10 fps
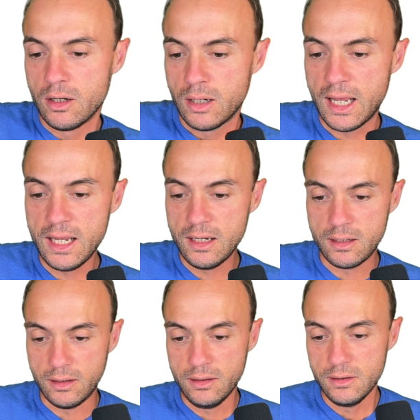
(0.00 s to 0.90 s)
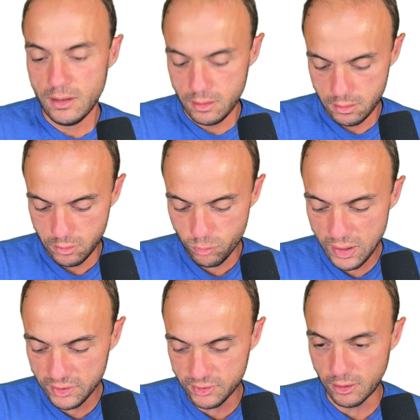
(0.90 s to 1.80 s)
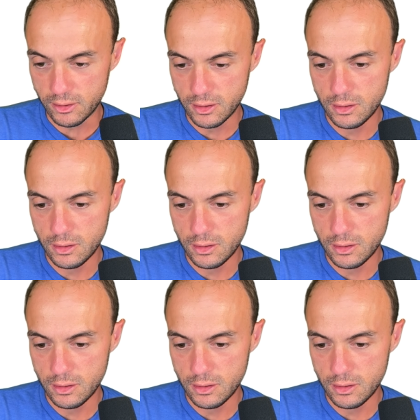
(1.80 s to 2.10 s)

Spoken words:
And great start.